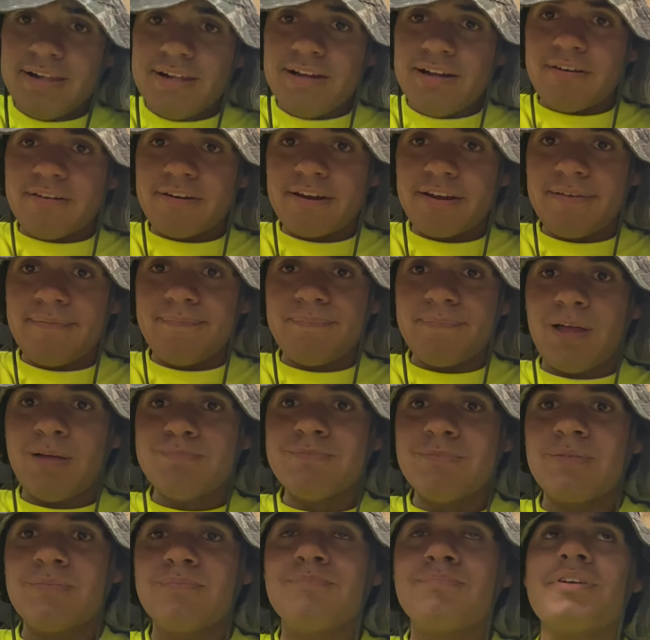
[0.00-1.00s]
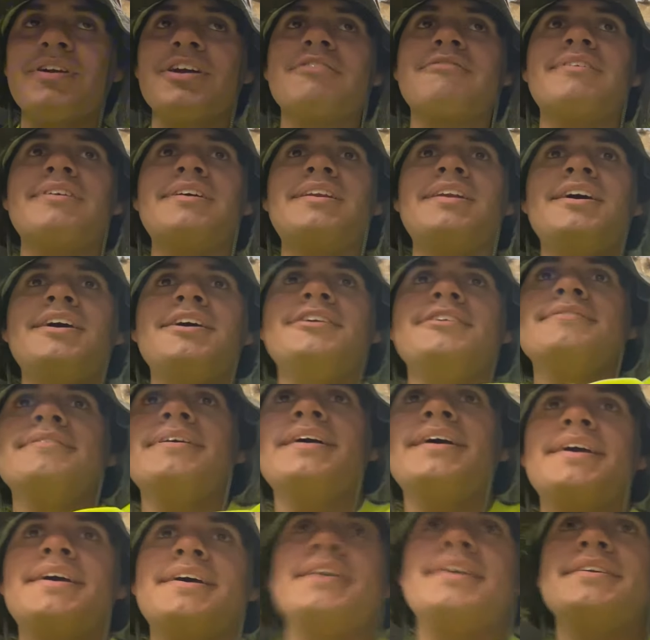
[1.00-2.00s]
Alright, I'm on break right now,
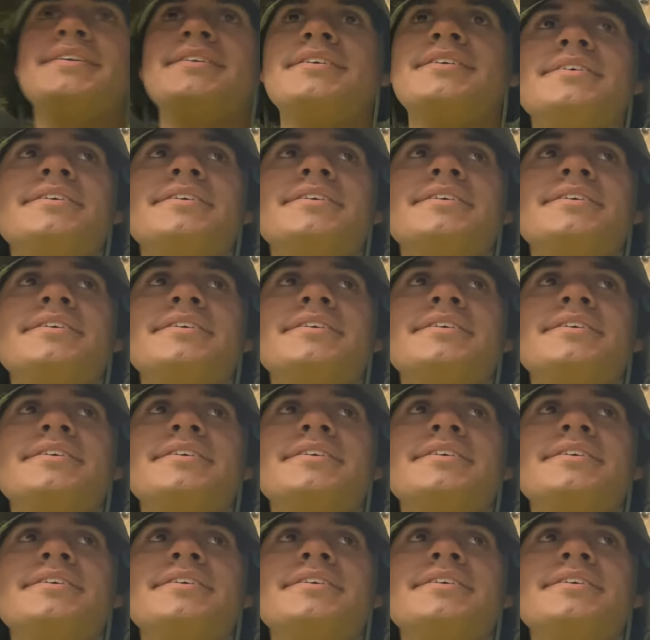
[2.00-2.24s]
and